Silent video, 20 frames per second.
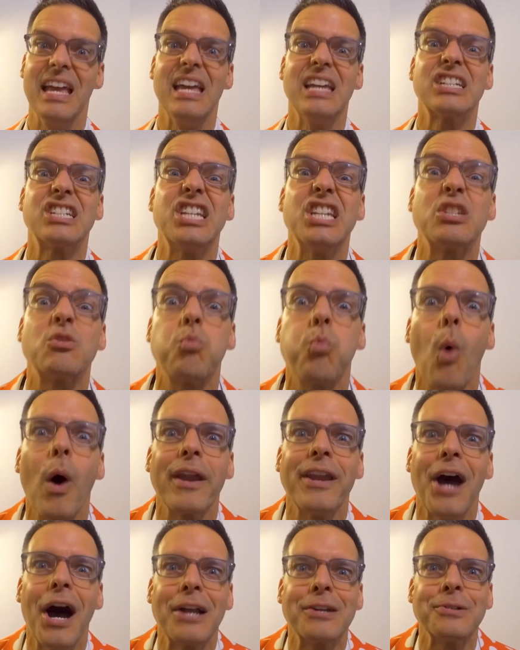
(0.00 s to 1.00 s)
She's
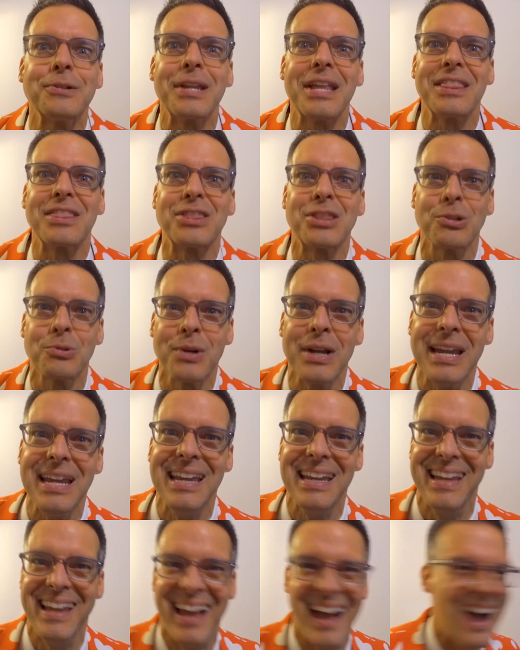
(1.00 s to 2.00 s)
103.